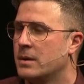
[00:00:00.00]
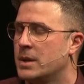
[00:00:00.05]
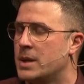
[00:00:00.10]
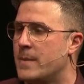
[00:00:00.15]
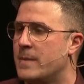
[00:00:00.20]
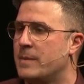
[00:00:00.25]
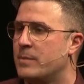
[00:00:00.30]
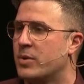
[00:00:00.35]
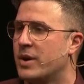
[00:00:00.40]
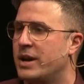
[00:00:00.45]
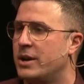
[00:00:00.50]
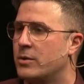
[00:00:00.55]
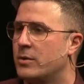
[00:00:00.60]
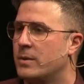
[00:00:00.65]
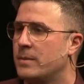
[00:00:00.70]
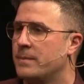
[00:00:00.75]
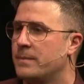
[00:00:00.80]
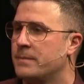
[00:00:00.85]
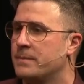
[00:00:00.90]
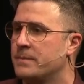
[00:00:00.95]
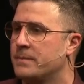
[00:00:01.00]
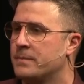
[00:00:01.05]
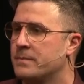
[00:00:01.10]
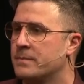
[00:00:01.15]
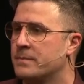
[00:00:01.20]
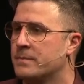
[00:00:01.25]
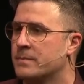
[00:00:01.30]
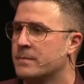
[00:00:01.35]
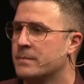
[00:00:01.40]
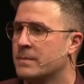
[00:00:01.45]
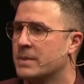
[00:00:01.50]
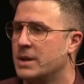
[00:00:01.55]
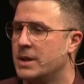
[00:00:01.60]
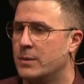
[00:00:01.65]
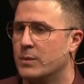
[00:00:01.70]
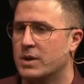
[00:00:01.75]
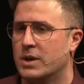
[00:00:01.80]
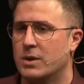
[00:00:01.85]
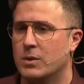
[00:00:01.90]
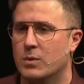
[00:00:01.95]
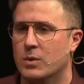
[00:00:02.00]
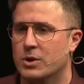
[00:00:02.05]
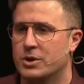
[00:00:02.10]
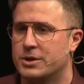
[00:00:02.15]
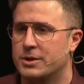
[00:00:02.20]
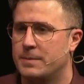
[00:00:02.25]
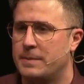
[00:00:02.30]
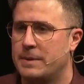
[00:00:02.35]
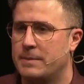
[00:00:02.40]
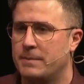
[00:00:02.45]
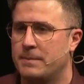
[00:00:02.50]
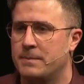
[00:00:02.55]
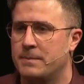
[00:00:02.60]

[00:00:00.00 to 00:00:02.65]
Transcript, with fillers: Let me pray to him, and then we're going to worship him.